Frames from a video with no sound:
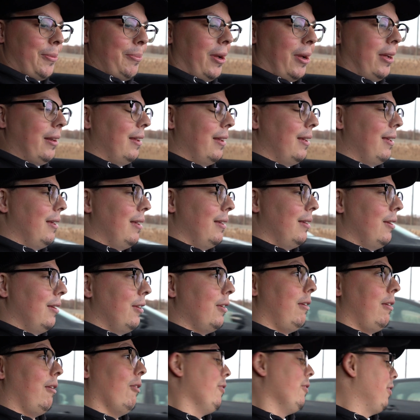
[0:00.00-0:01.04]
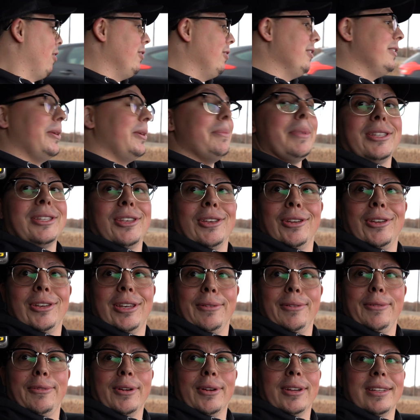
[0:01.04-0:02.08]
But yep, it honestly makes a good
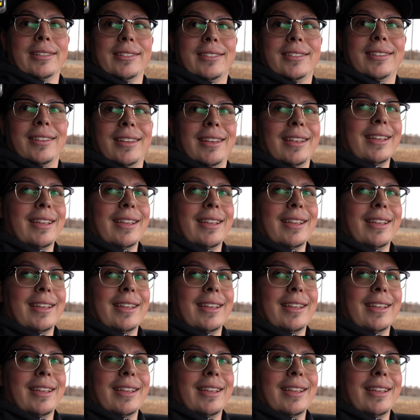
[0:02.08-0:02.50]
difference.